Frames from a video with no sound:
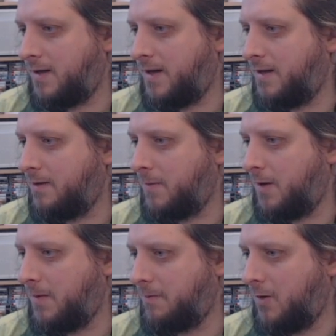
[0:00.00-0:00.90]
Again, there
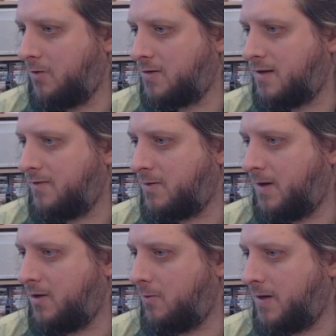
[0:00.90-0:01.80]
might be bonus lives, there
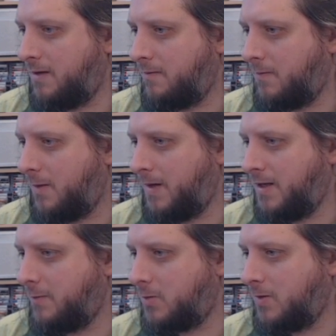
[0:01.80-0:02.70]
might not be. It might be a
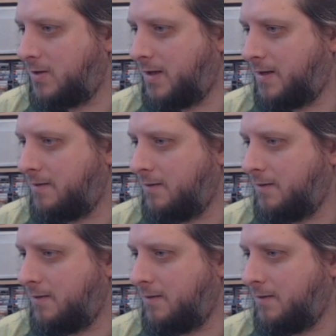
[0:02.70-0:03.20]
dip switch thing.